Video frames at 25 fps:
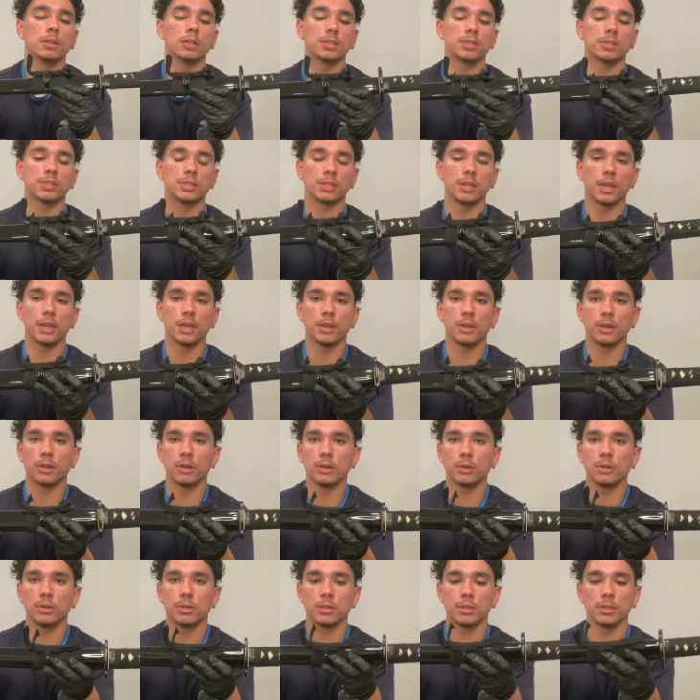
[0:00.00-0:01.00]

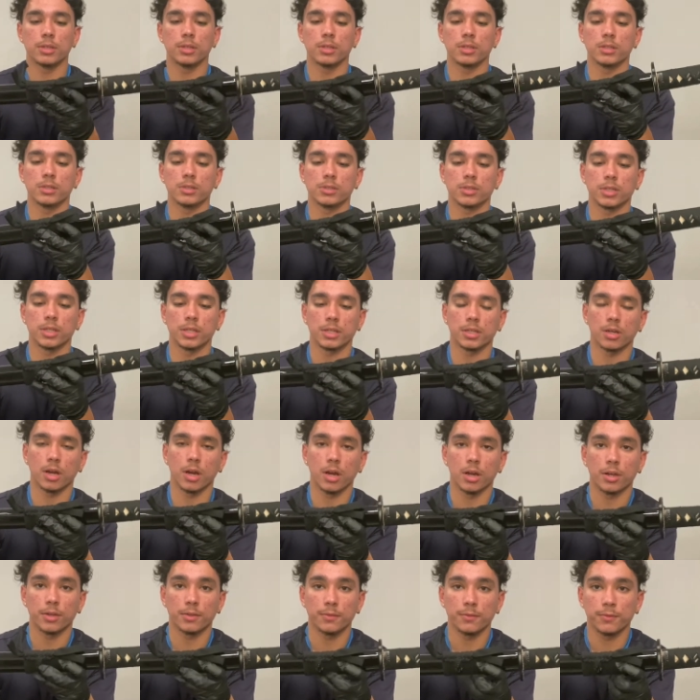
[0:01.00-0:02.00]
sageo is a
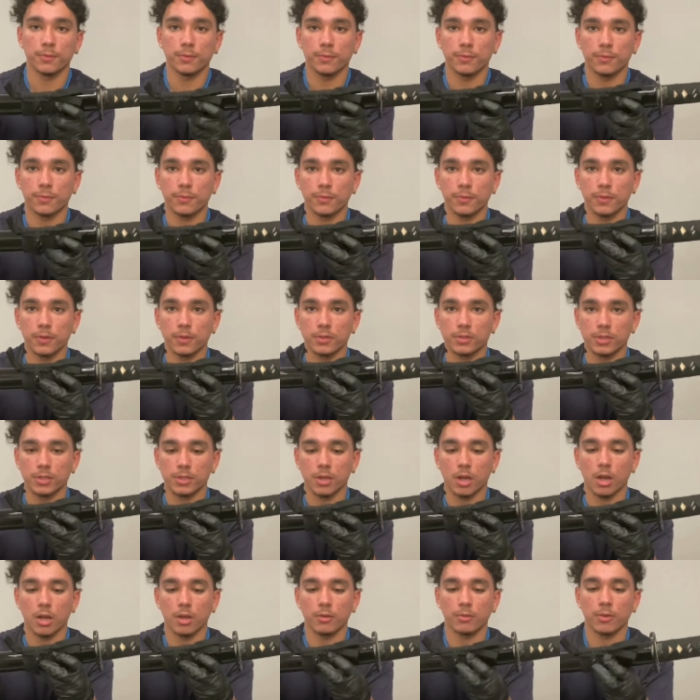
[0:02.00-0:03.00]
cotton
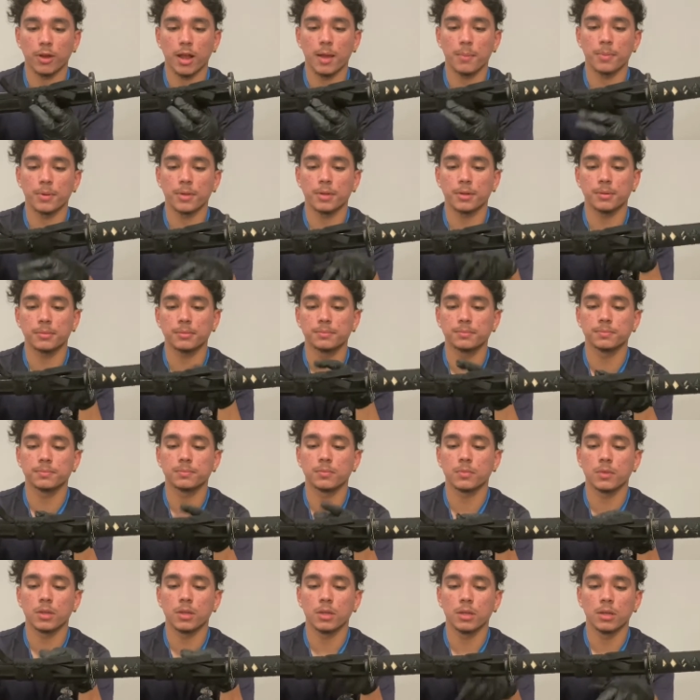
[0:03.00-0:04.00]
wrapping.
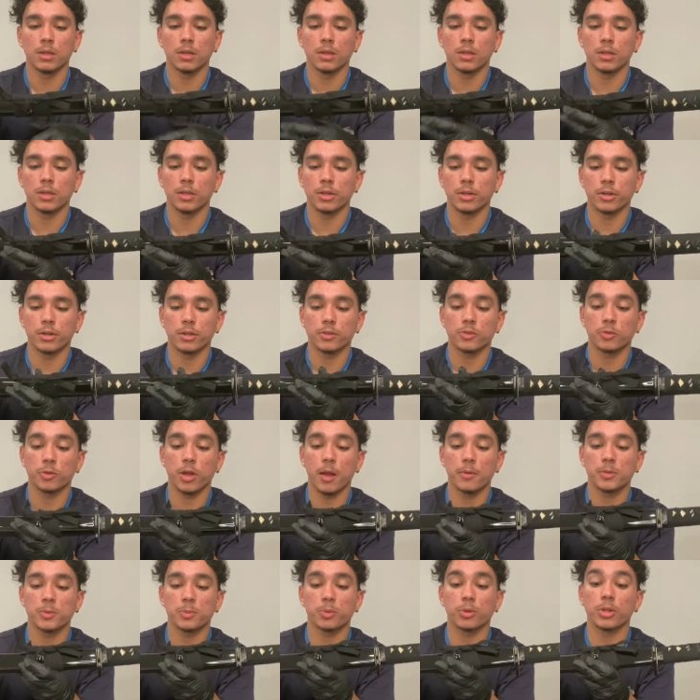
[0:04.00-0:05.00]
Here it's
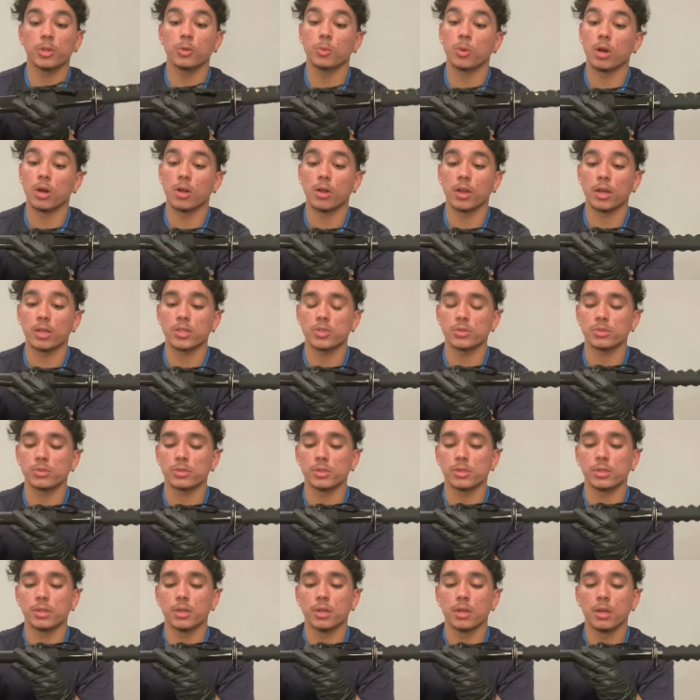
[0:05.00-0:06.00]
wrapped pretty well
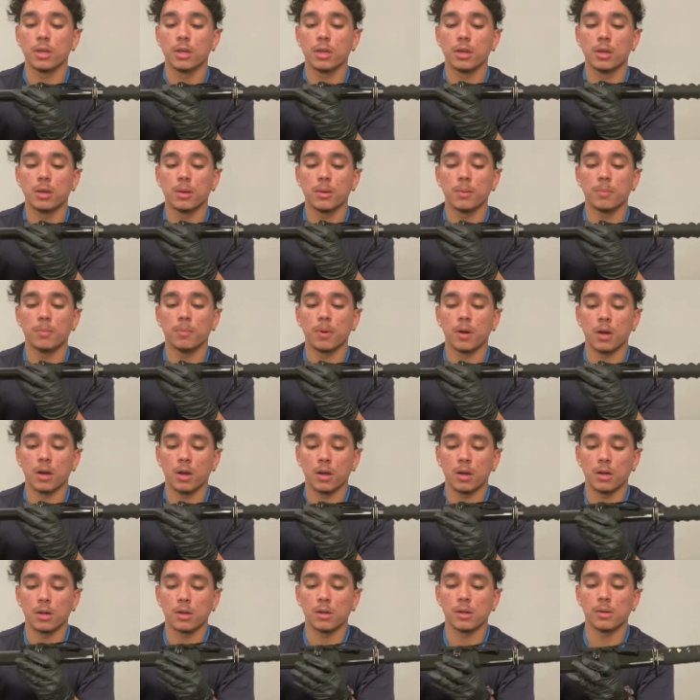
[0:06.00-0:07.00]
actually,
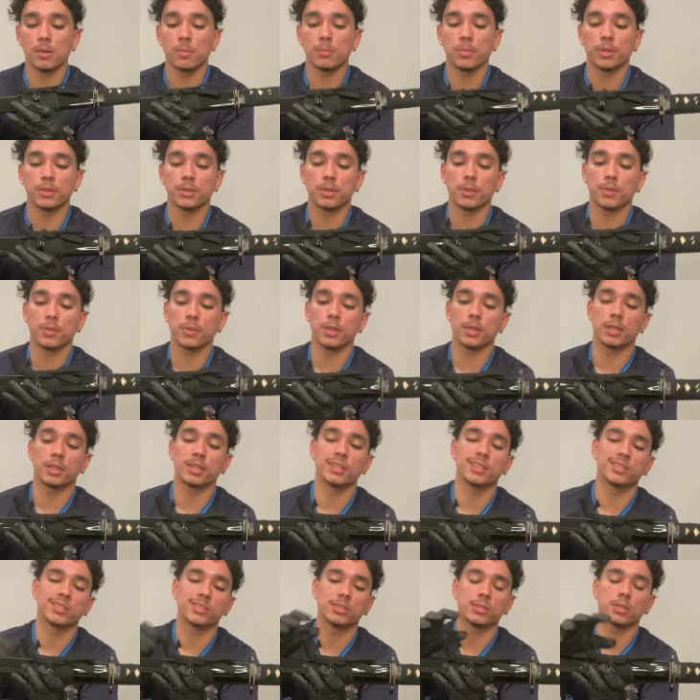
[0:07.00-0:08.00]
but the thing
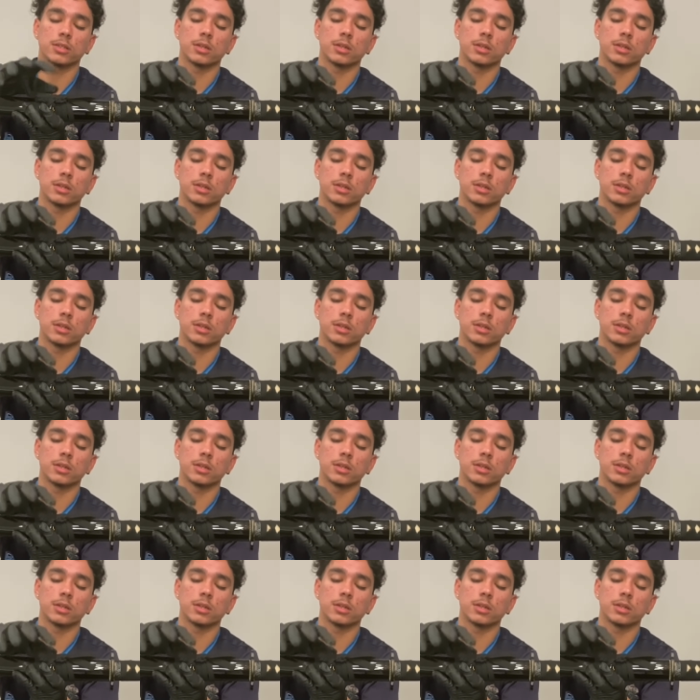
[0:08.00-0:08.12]
is,